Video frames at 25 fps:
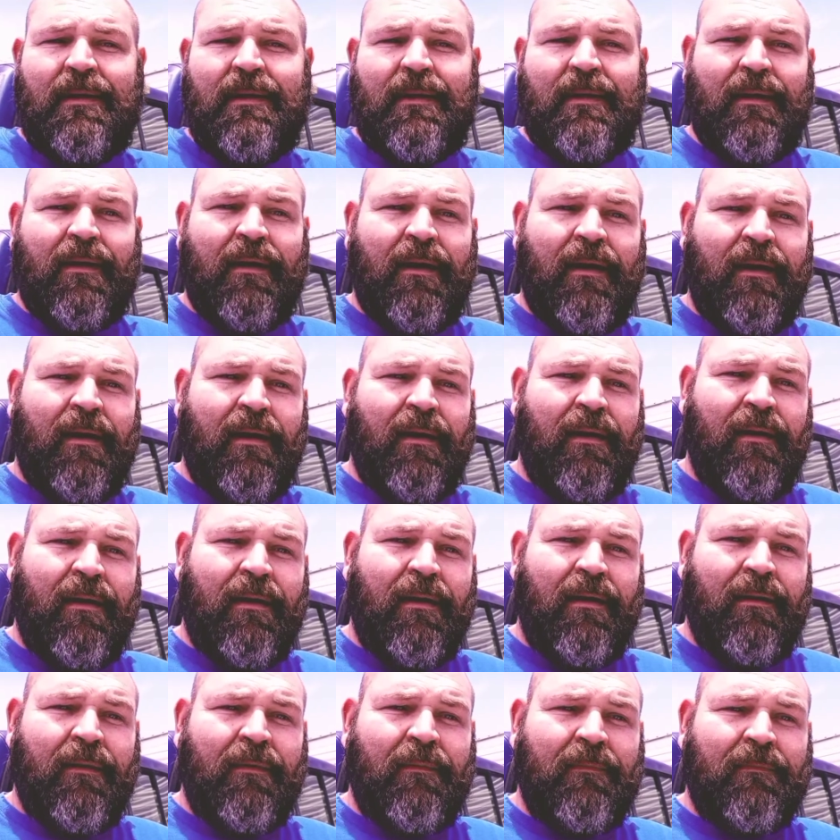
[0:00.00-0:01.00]

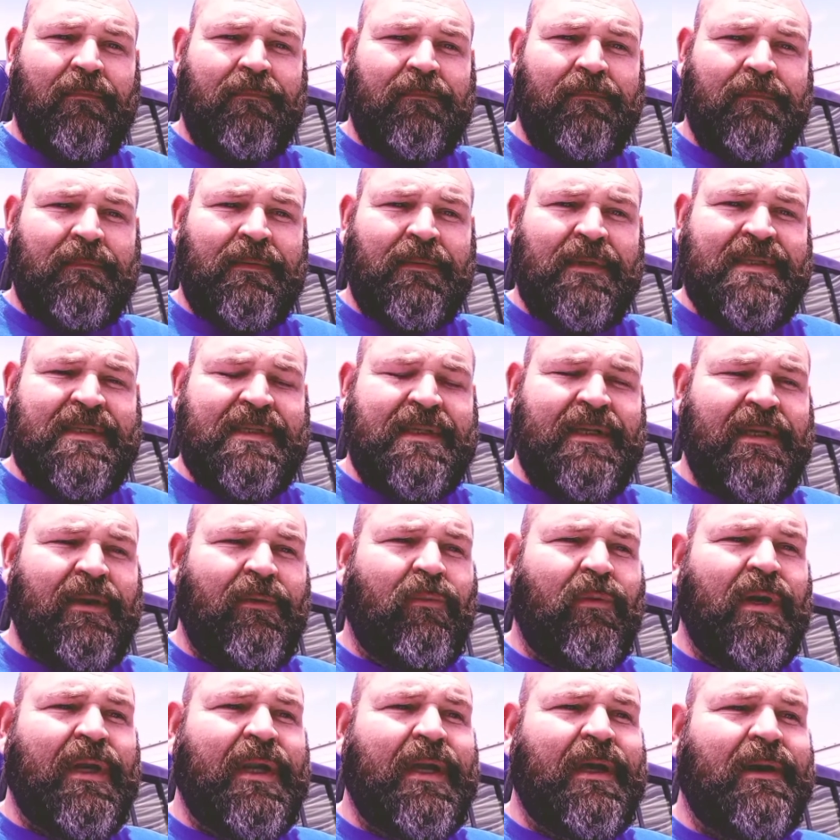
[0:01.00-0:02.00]
Let's see
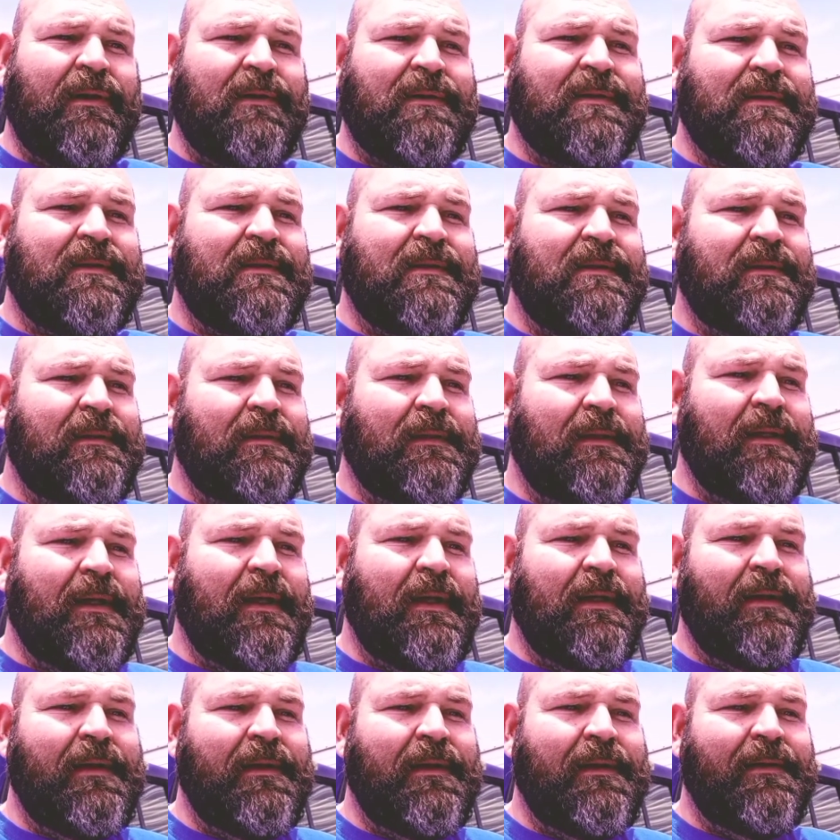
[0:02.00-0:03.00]
what else.
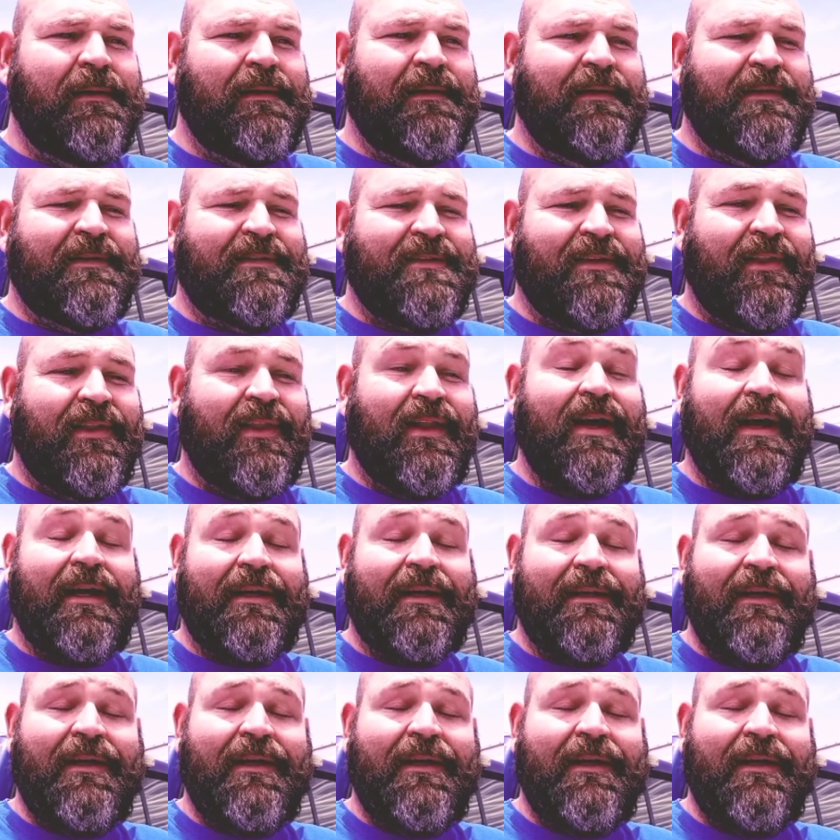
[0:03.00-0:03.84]
There's a lot.